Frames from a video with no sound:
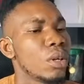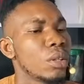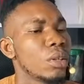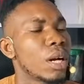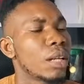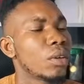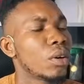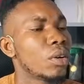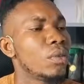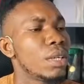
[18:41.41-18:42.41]
you can
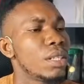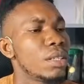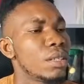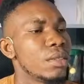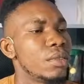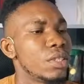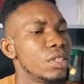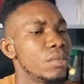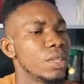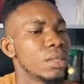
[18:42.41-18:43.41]
always
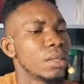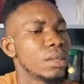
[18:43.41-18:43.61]
reach me.